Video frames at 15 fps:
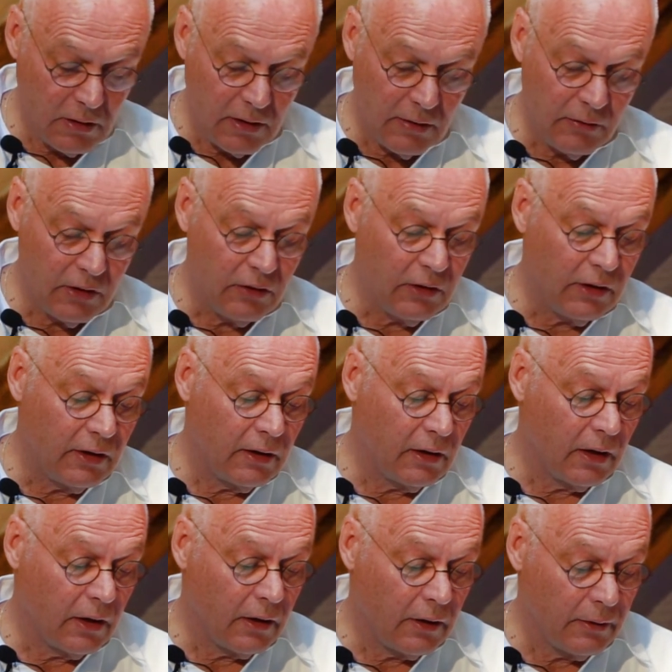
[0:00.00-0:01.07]
And then the
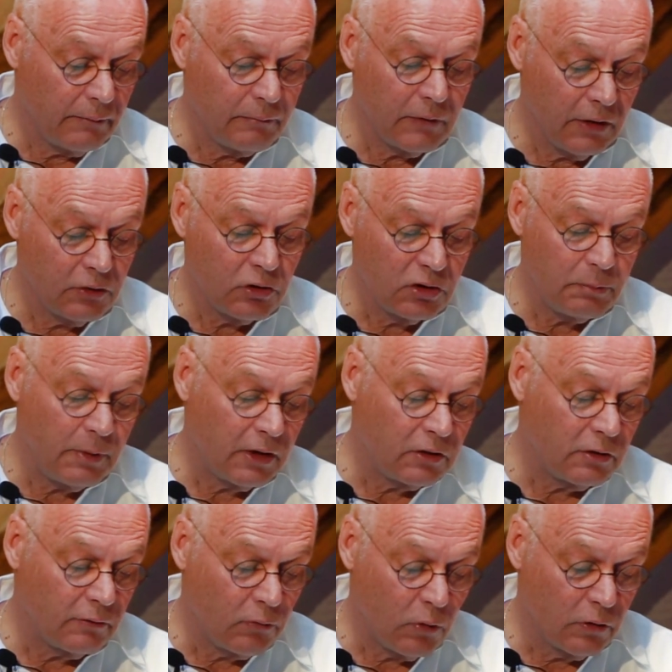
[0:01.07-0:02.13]

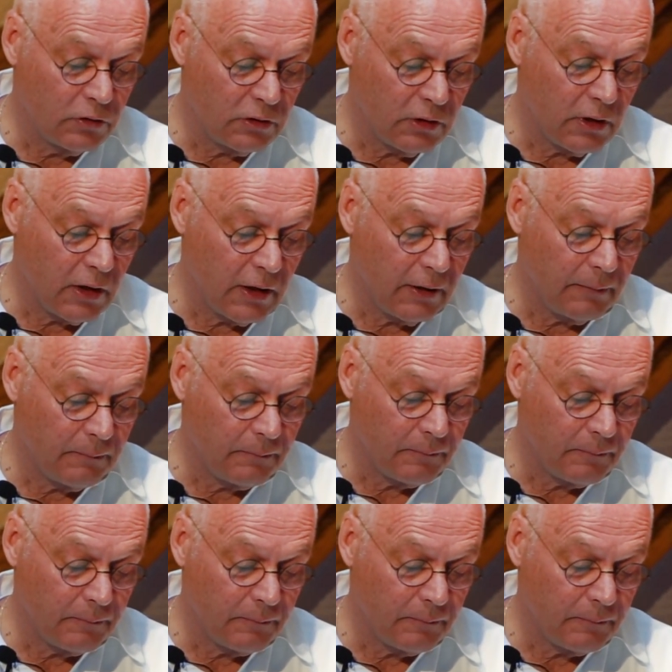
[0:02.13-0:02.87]
introspection, of course, at night.